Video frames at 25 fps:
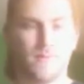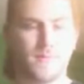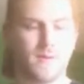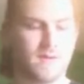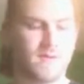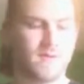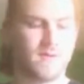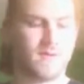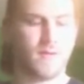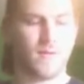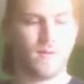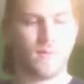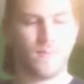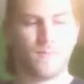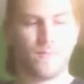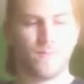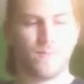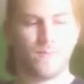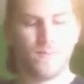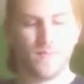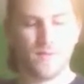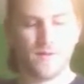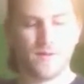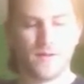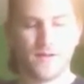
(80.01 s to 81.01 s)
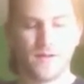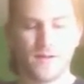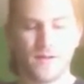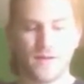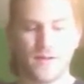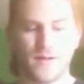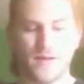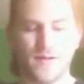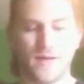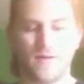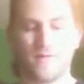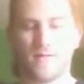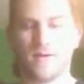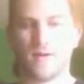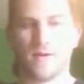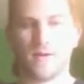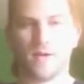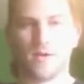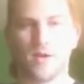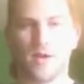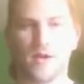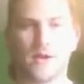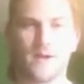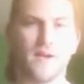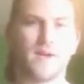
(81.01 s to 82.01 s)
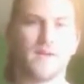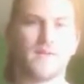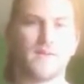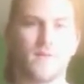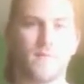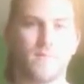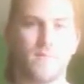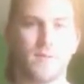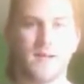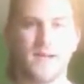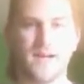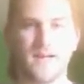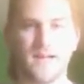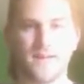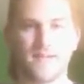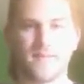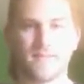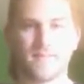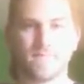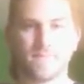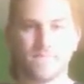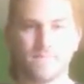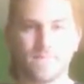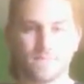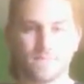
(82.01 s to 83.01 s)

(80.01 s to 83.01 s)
So it never got out of place.